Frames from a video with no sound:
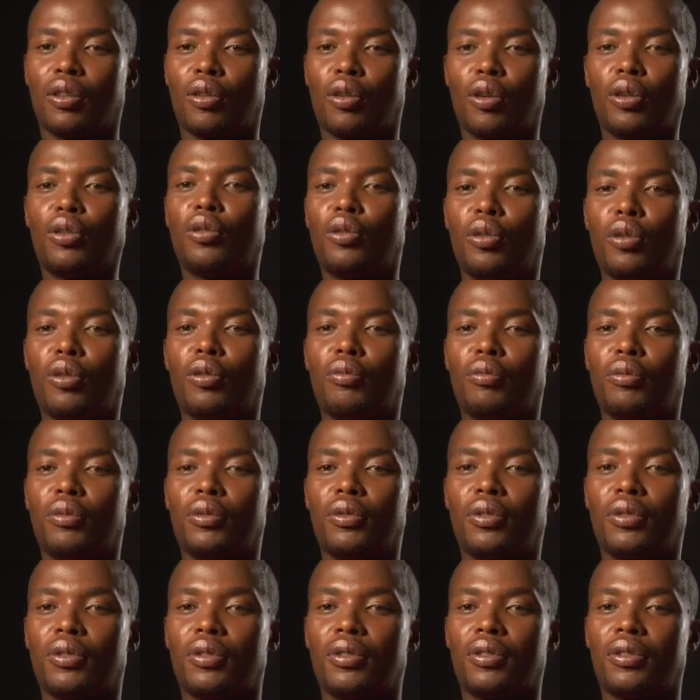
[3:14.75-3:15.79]
condom,
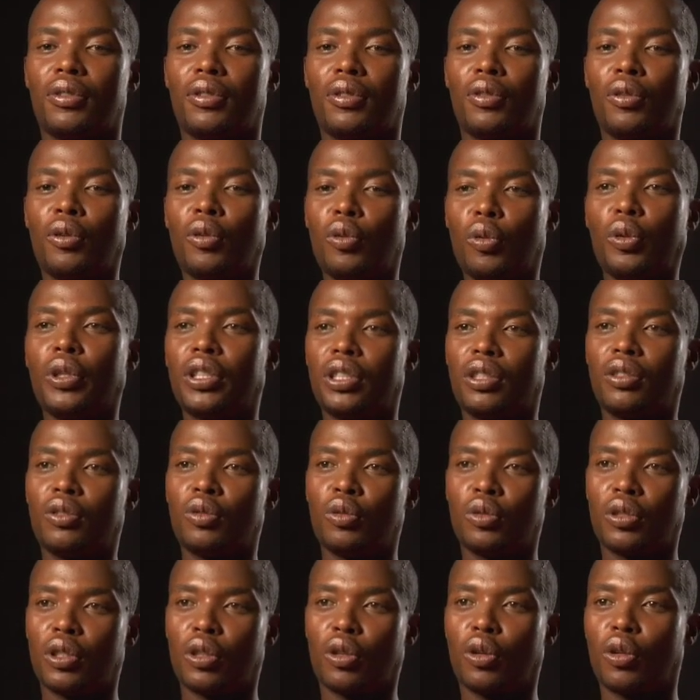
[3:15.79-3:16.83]
always
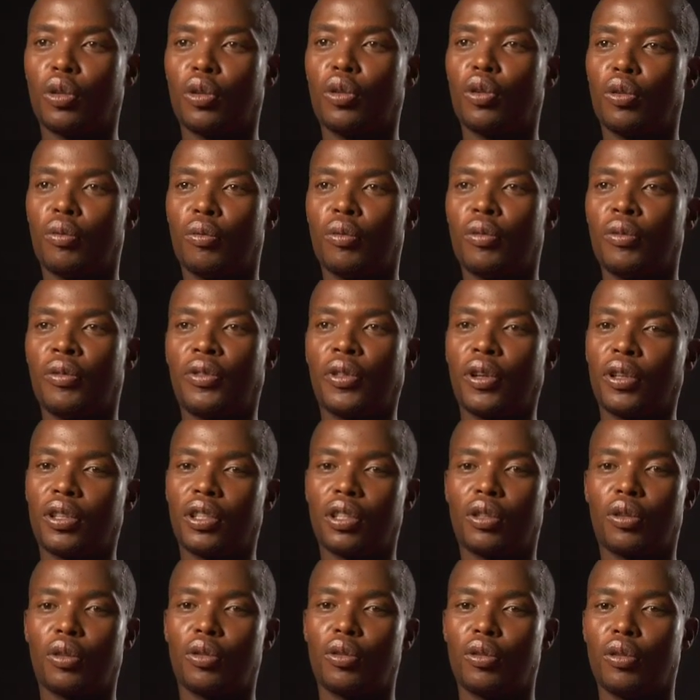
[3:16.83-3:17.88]
use a condom. Without
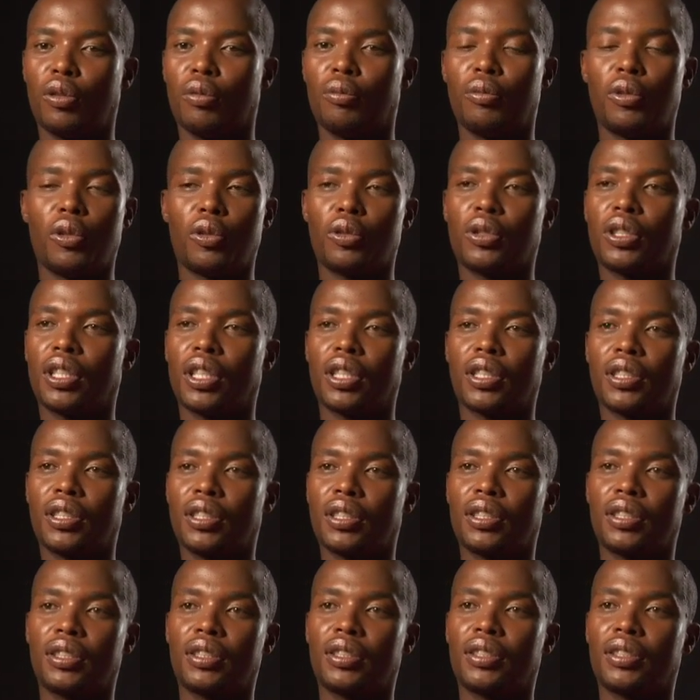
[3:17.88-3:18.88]
a condom, no sex.